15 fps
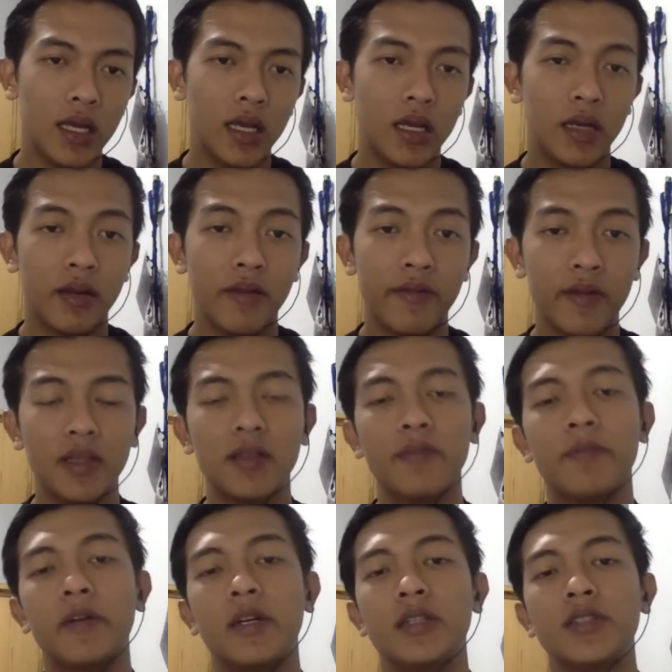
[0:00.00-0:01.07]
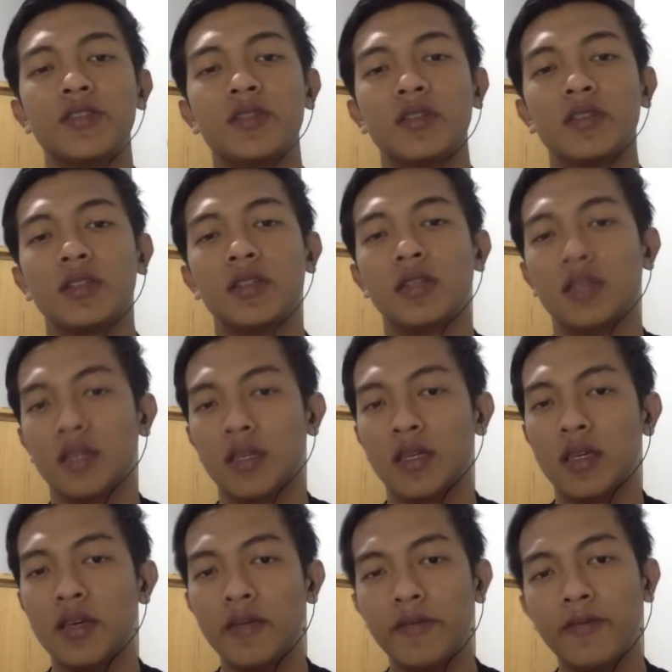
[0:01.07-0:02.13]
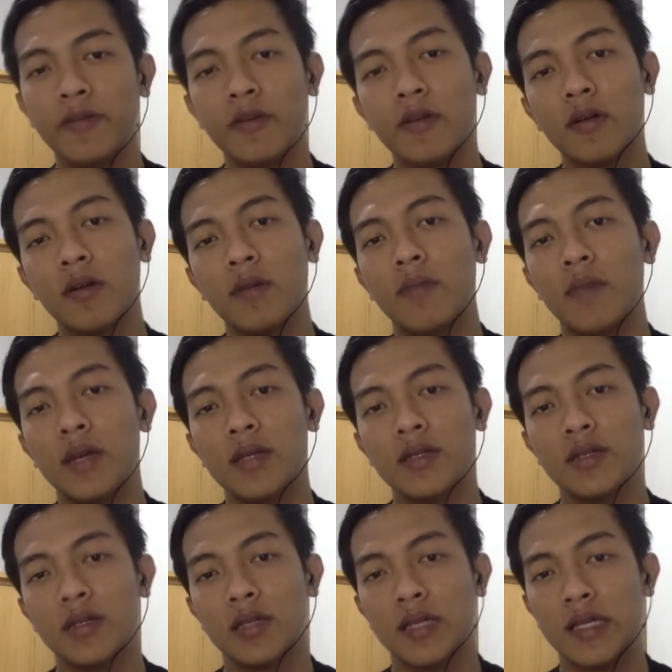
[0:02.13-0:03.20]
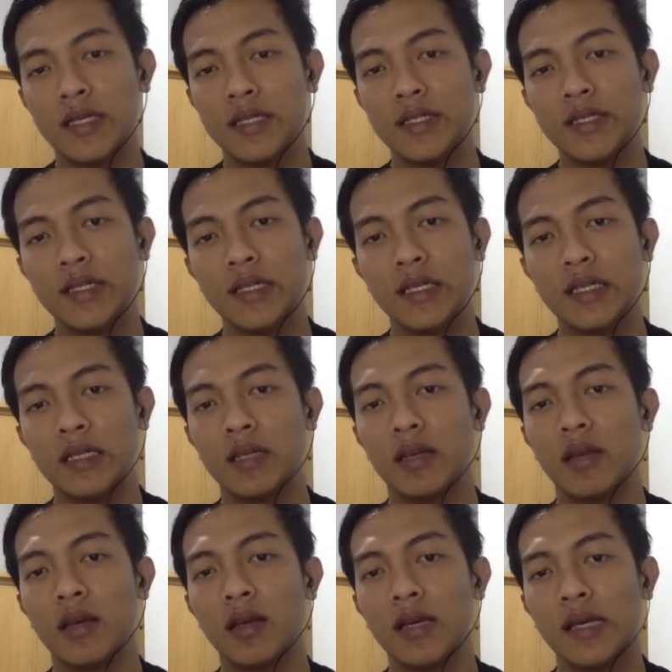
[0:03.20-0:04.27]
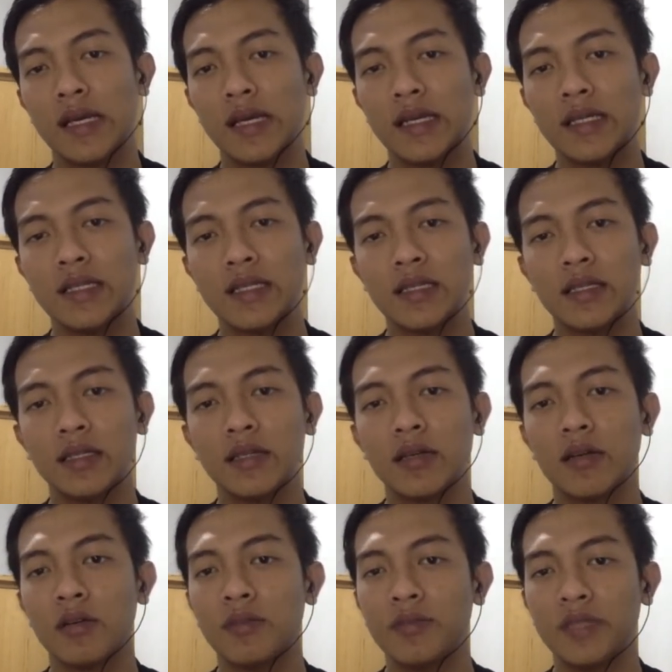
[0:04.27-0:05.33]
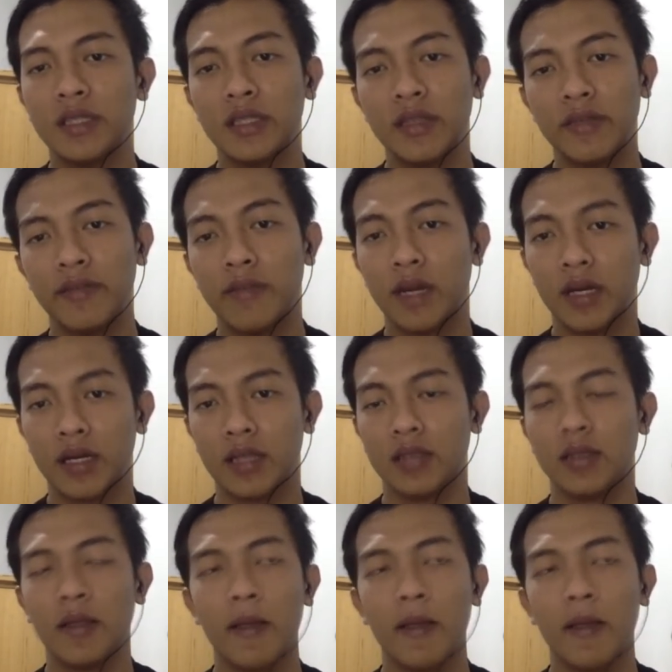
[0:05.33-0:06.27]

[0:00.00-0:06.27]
An effective brand strategy gives you a major edge in increasingly competitive market.